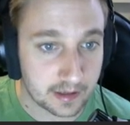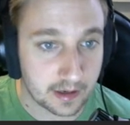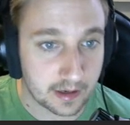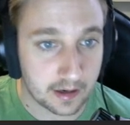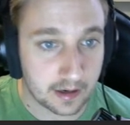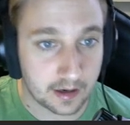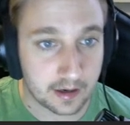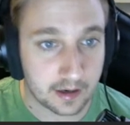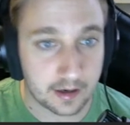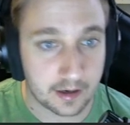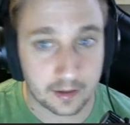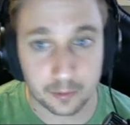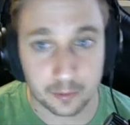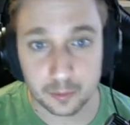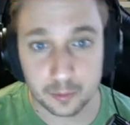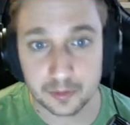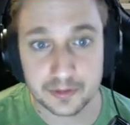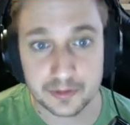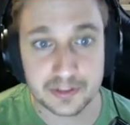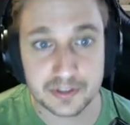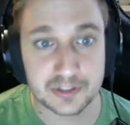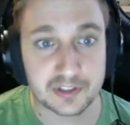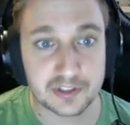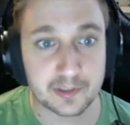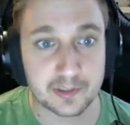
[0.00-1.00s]
real
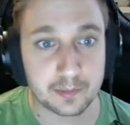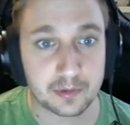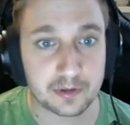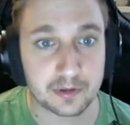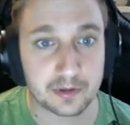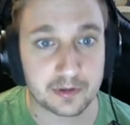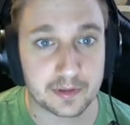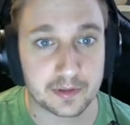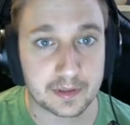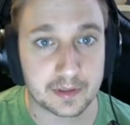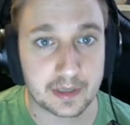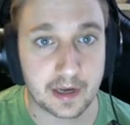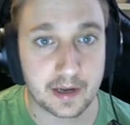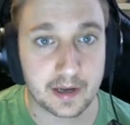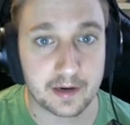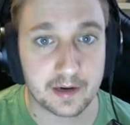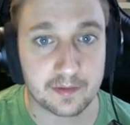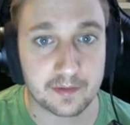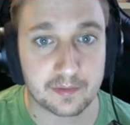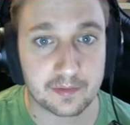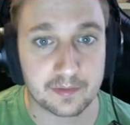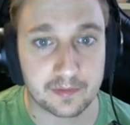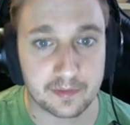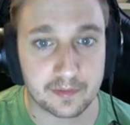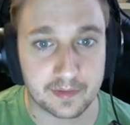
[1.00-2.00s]
similar to kind of